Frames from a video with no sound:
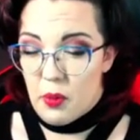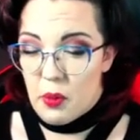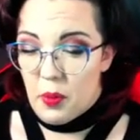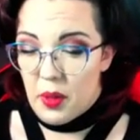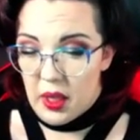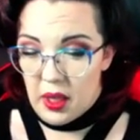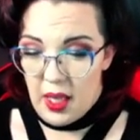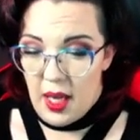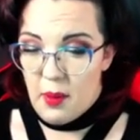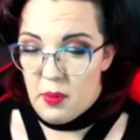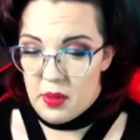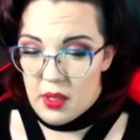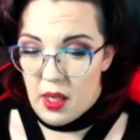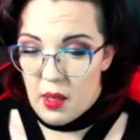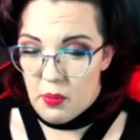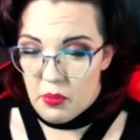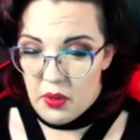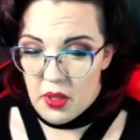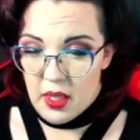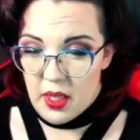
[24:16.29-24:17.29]
I'd put my
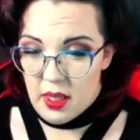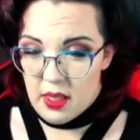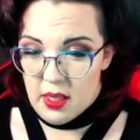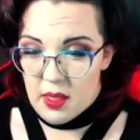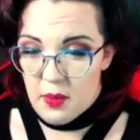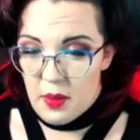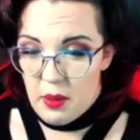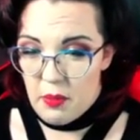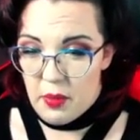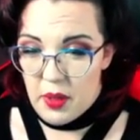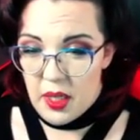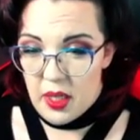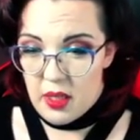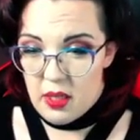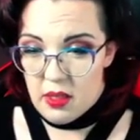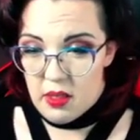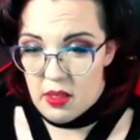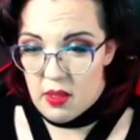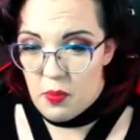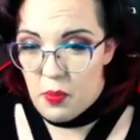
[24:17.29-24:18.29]
laptop right next to my
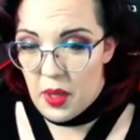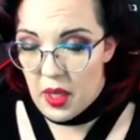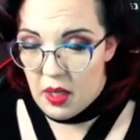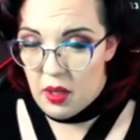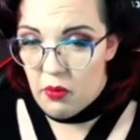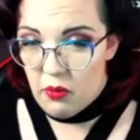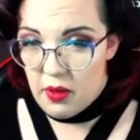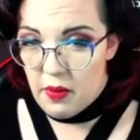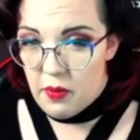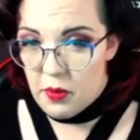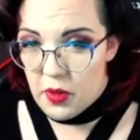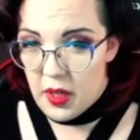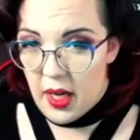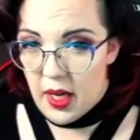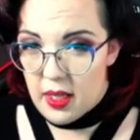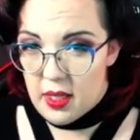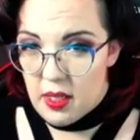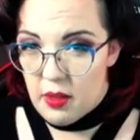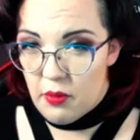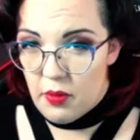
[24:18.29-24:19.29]
bed and just pick a riff
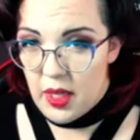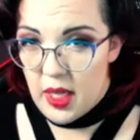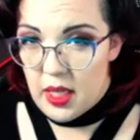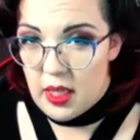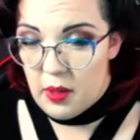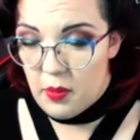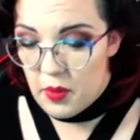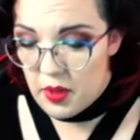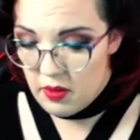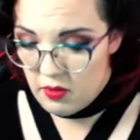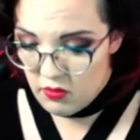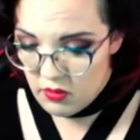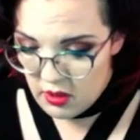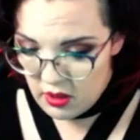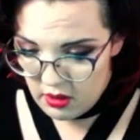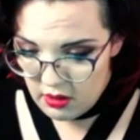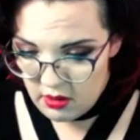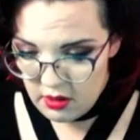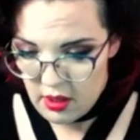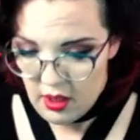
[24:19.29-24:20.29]
tracks at random and
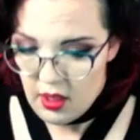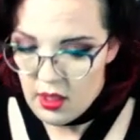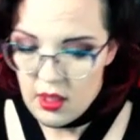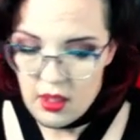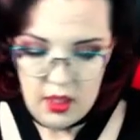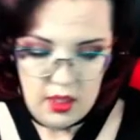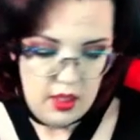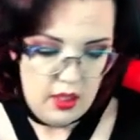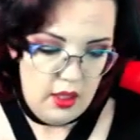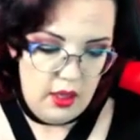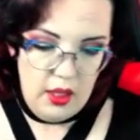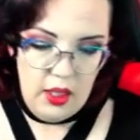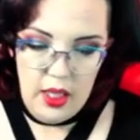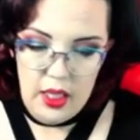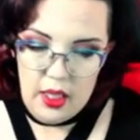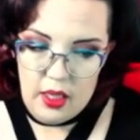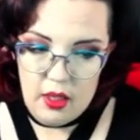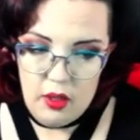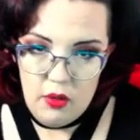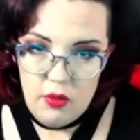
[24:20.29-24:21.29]

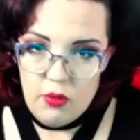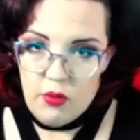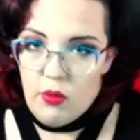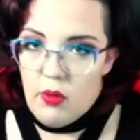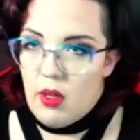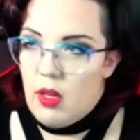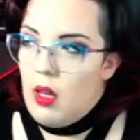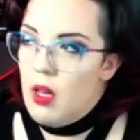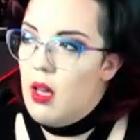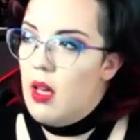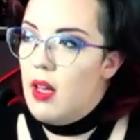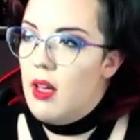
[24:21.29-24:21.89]
let it go.